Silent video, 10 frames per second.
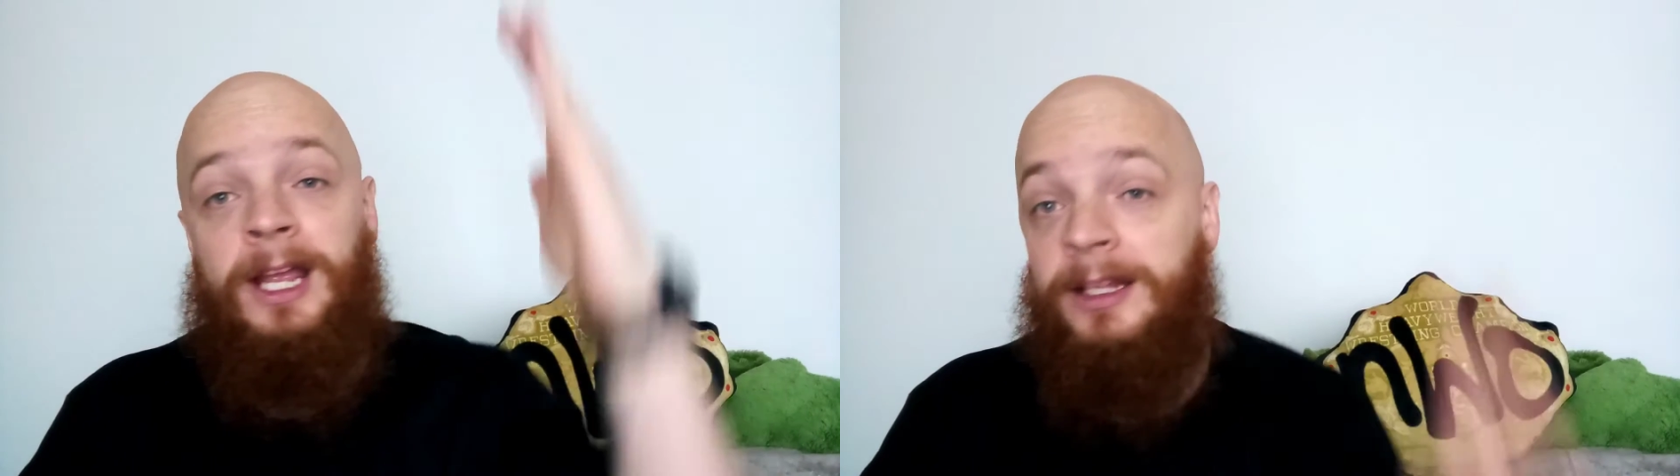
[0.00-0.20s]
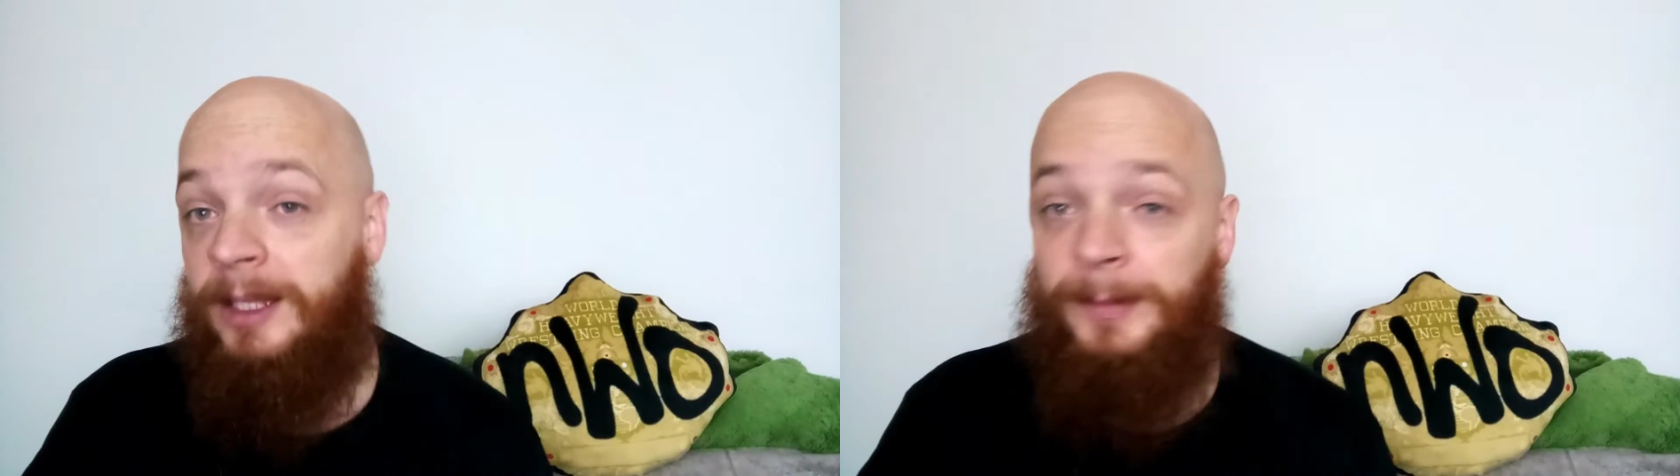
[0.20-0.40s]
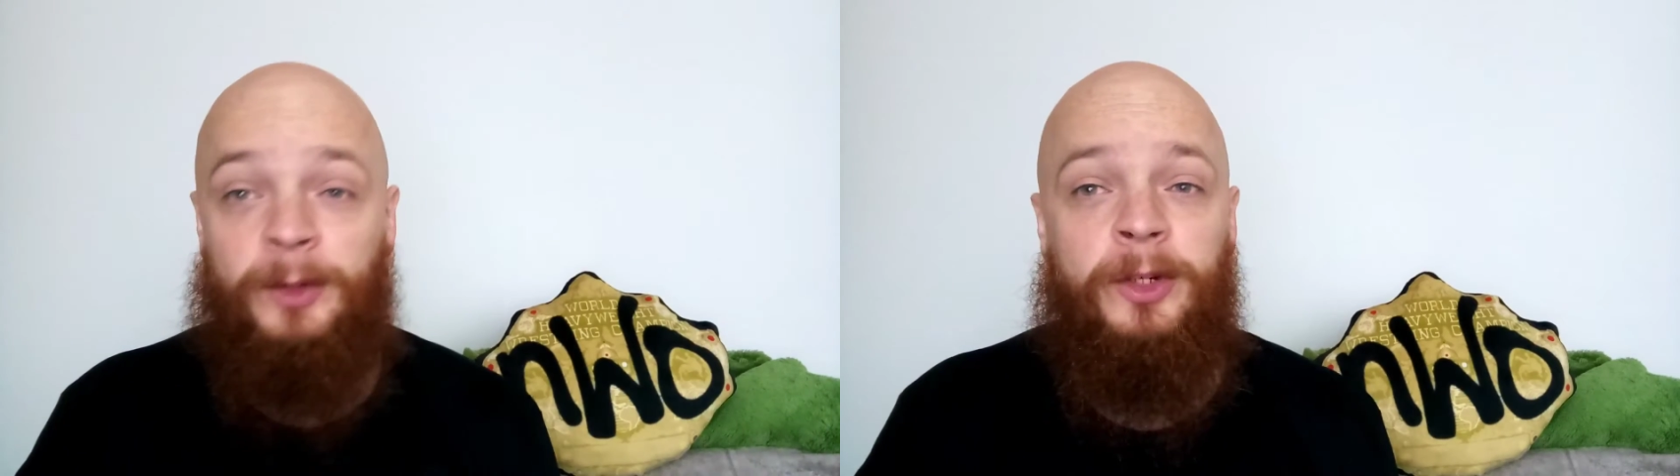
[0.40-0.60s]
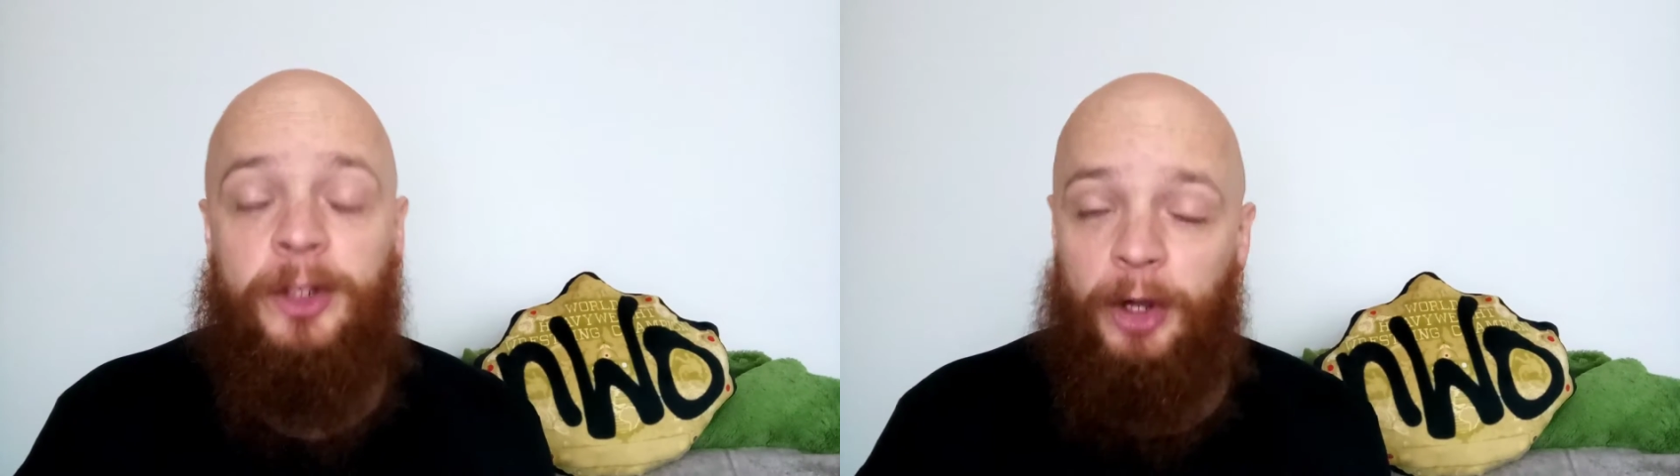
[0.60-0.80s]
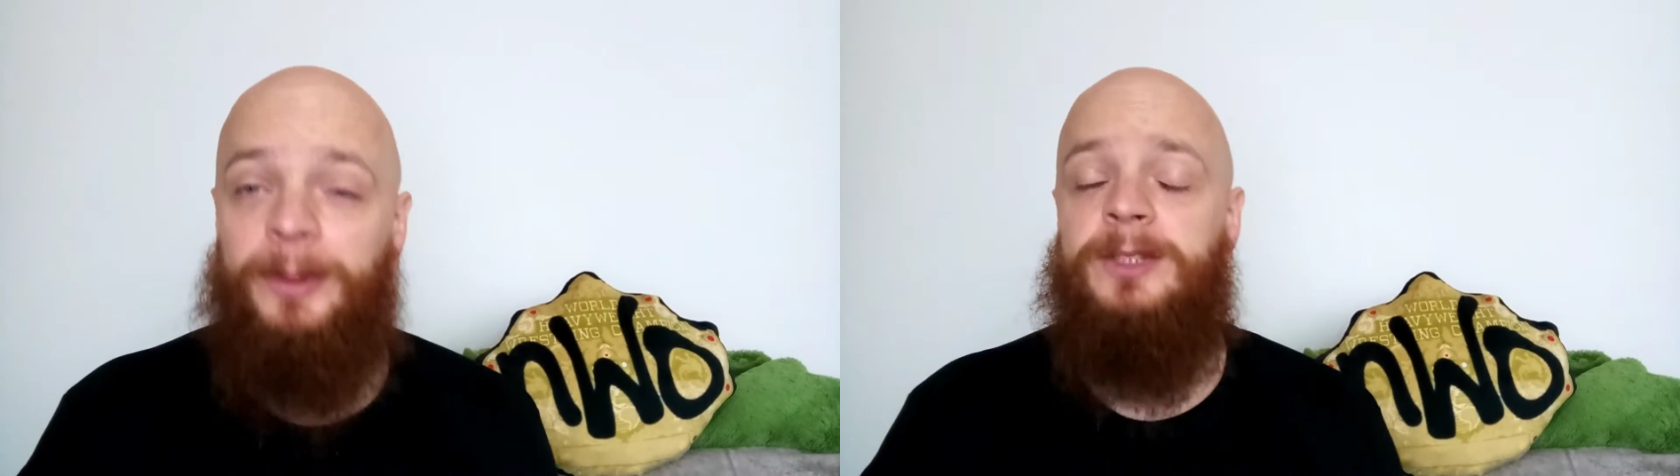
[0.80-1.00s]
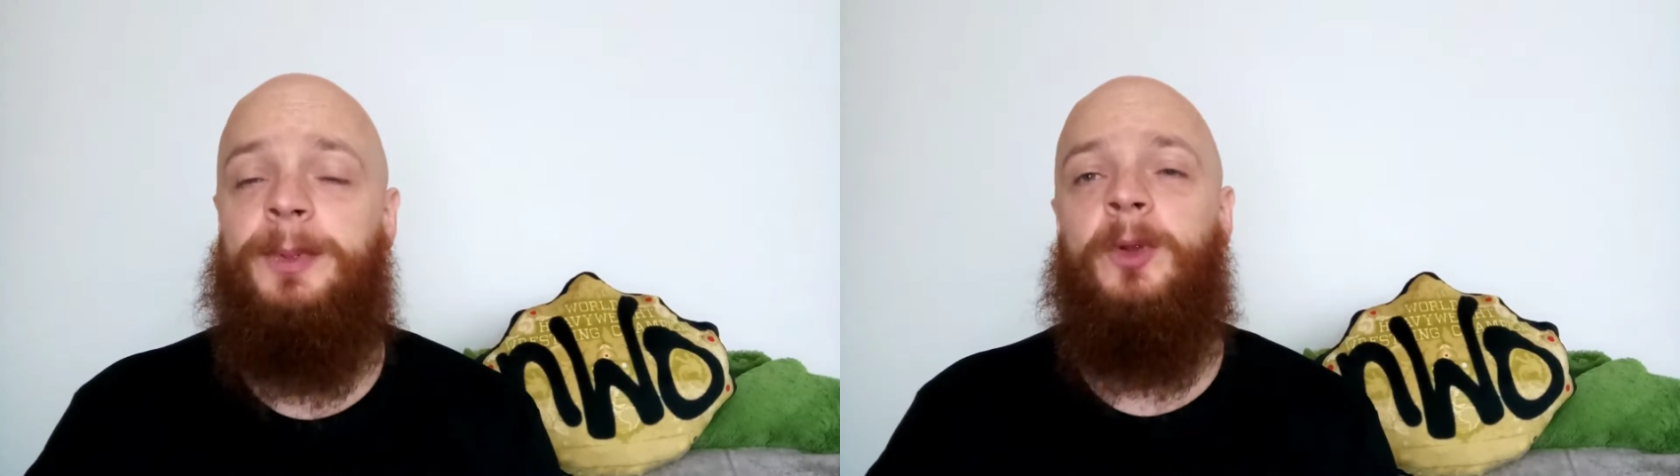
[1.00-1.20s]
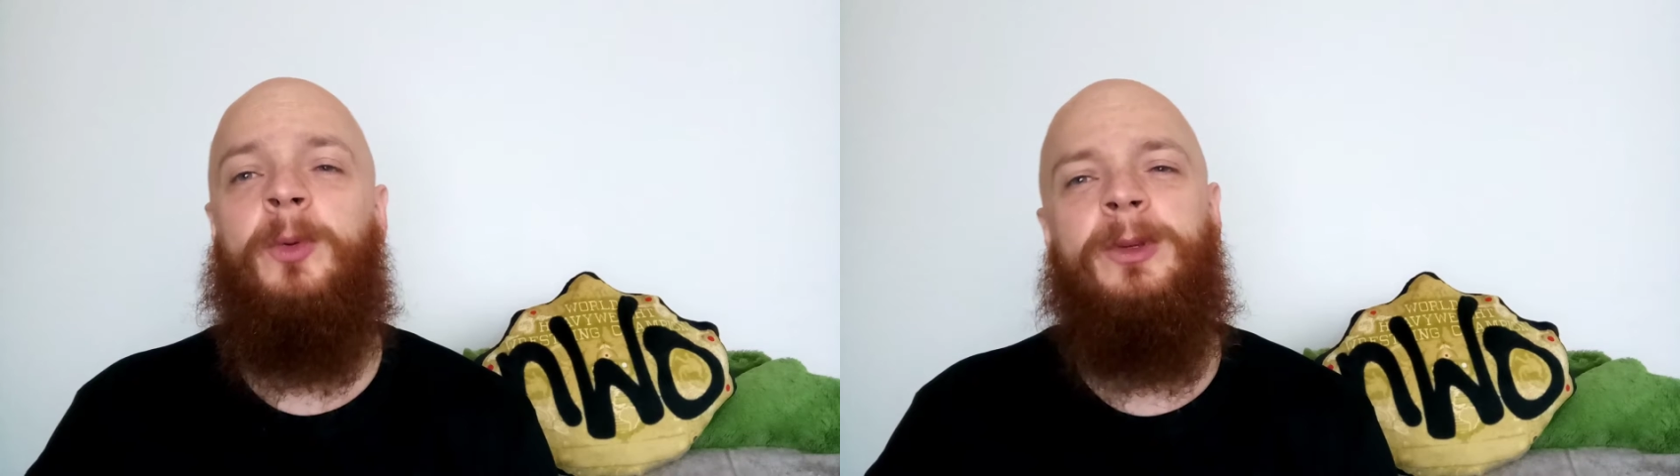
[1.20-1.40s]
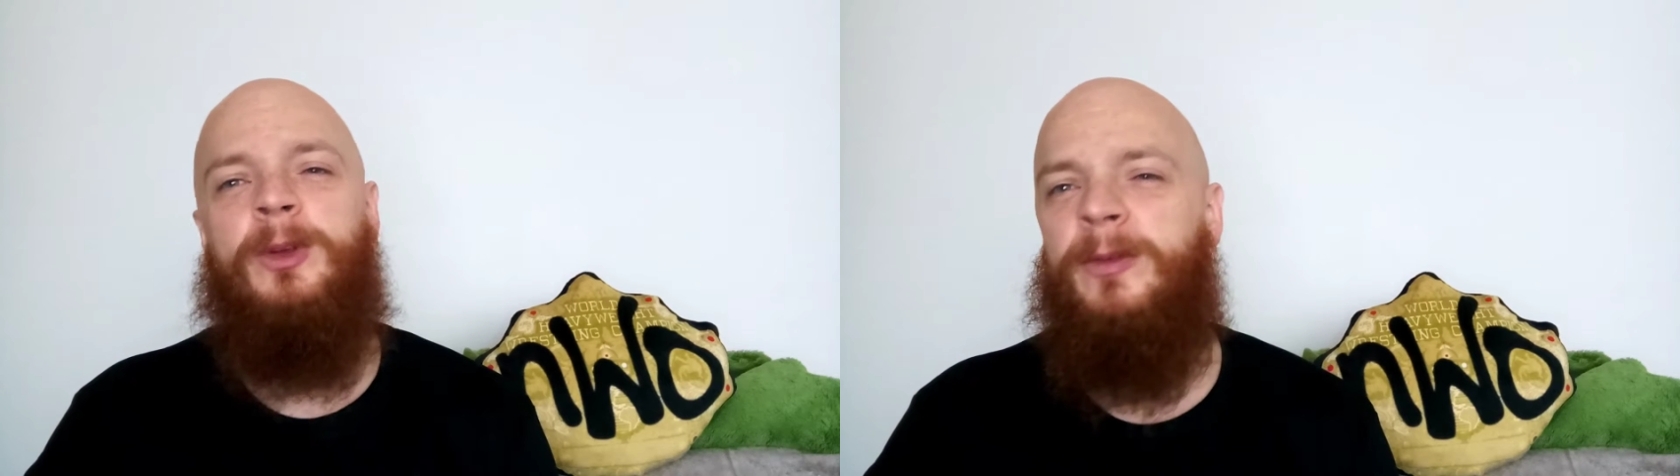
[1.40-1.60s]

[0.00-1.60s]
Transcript: Let me know in the comments below what